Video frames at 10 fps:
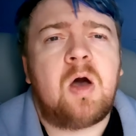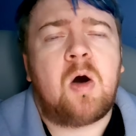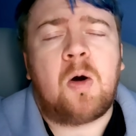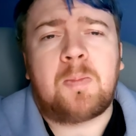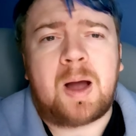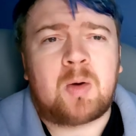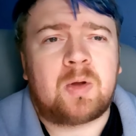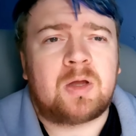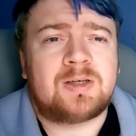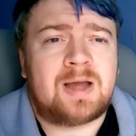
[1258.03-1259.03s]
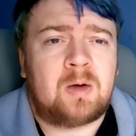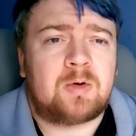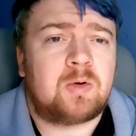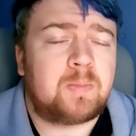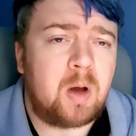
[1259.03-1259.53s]
or powering down
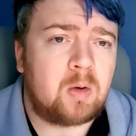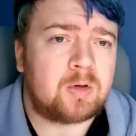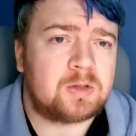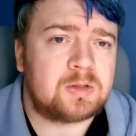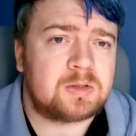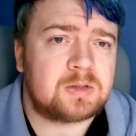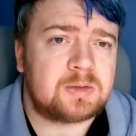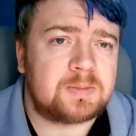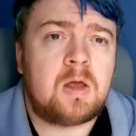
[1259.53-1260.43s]
your opponents.